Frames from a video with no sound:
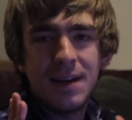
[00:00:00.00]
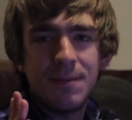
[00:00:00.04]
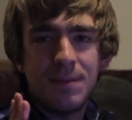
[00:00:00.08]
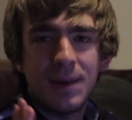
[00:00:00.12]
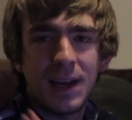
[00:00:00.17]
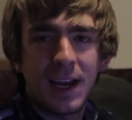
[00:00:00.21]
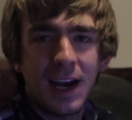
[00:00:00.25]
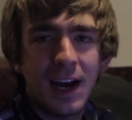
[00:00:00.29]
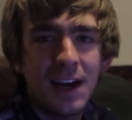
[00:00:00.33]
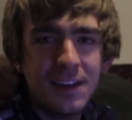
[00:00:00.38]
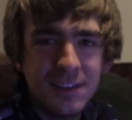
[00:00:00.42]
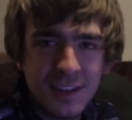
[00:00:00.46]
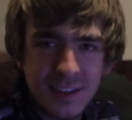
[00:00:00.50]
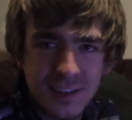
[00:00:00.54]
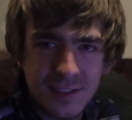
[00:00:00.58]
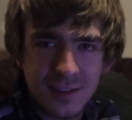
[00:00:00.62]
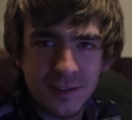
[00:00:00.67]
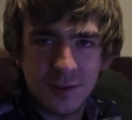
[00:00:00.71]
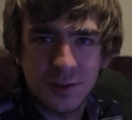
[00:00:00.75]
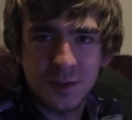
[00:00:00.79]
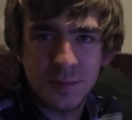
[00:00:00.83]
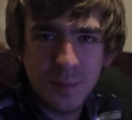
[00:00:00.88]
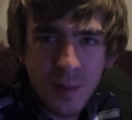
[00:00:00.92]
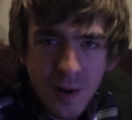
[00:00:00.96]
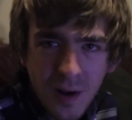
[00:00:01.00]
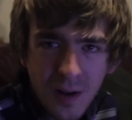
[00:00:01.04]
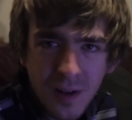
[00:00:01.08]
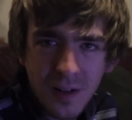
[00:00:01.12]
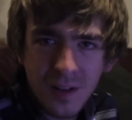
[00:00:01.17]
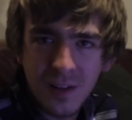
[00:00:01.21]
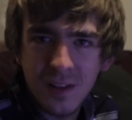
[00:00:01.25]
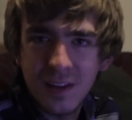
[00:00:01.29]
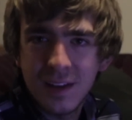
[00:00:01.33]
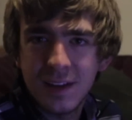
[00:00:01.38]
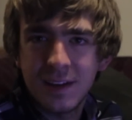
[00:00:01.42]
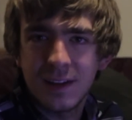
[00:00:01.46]
because it's so
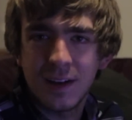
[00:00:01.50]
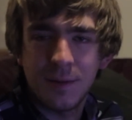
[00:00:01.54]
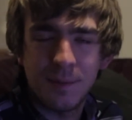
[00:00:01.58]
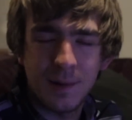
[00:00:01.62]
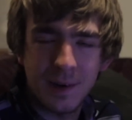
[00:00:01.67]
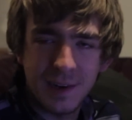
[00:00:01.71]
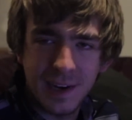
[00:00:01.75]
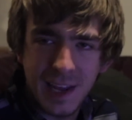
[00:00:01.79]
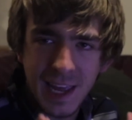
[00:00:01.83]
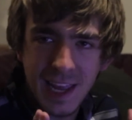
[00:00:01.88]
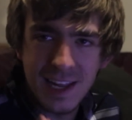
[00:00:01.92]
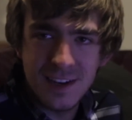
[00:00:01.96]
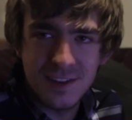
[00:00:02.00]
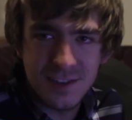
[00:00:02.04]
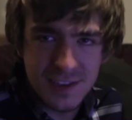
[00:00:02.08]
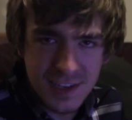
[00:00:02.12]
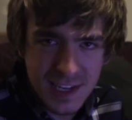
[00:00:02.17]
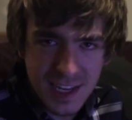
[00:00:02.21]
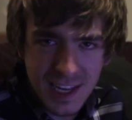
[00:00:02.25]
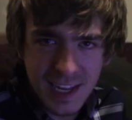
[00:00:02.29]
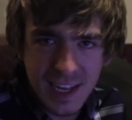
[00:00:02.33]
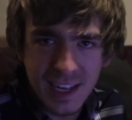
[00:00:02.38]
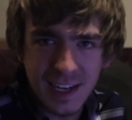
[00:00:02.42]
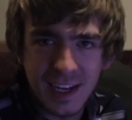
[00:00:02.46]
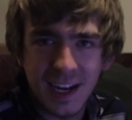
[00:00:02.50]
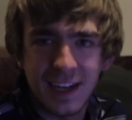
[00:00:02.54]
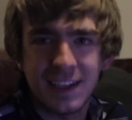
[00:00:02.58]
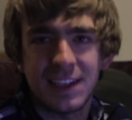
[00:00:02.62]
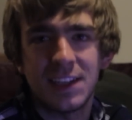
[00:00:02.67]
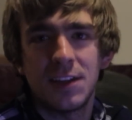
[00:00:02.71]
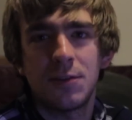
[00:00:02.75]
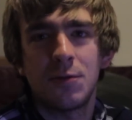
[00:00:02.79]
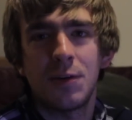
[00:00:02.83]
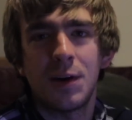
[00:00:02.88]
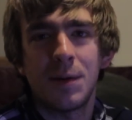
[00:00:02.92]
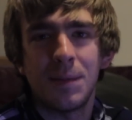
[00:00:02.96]
small compared to HD
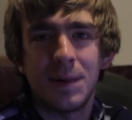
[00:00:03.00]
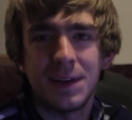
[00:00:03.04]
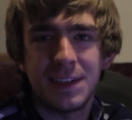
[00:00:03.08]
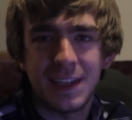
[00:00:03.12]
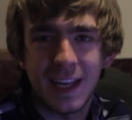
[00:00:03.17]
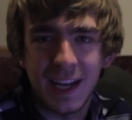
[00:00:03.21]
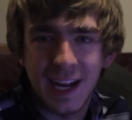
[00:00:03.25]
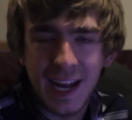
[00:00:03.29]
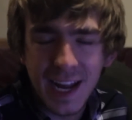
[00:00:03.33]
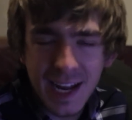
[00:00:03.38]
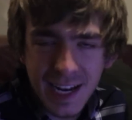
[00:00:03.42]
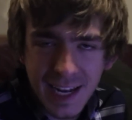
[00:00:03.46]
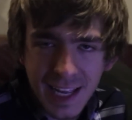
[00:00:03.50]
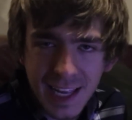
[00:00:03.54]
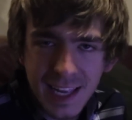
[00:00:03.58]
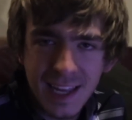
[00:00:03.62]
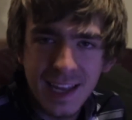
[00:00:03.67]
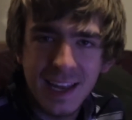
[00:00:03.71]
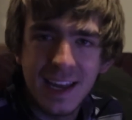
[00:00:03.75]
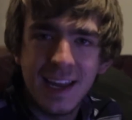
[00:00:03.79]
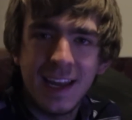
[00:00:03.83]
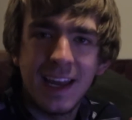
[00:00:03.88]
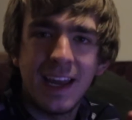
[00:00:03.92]
1920 by 1080,